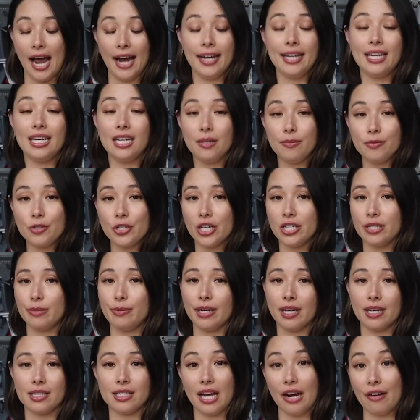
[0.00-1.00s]
I keep Chase
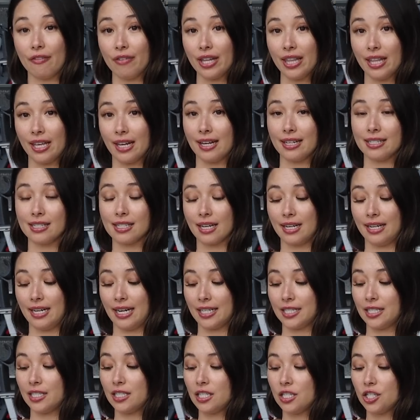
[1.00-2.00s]
because everything is
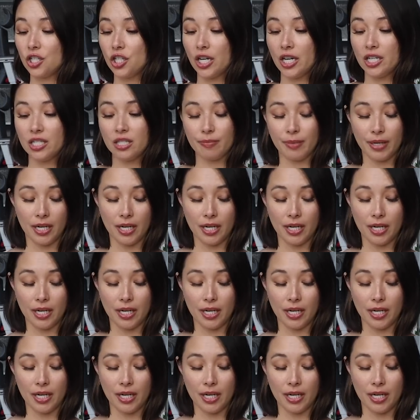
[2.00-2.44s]
connected to Chase,